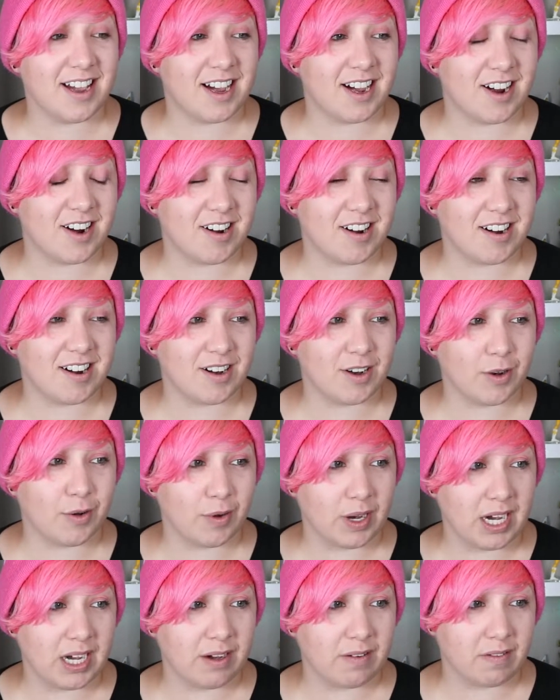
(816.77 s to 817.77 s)
our
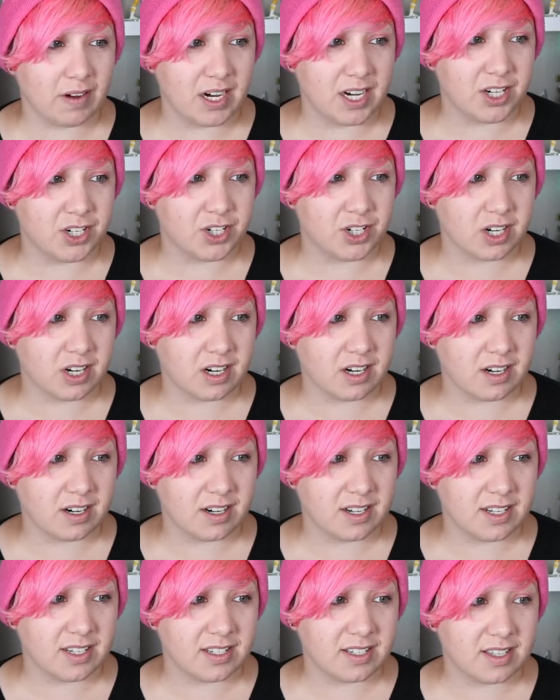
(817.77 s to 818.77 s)
Green Ranger,
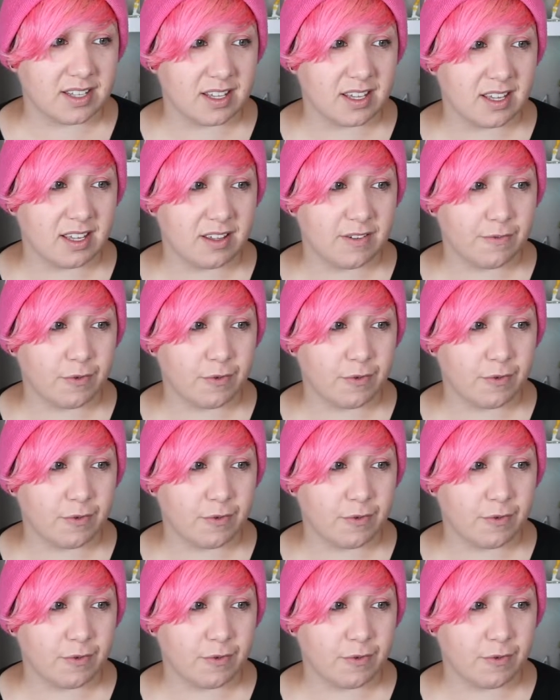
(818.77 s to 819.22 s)
is the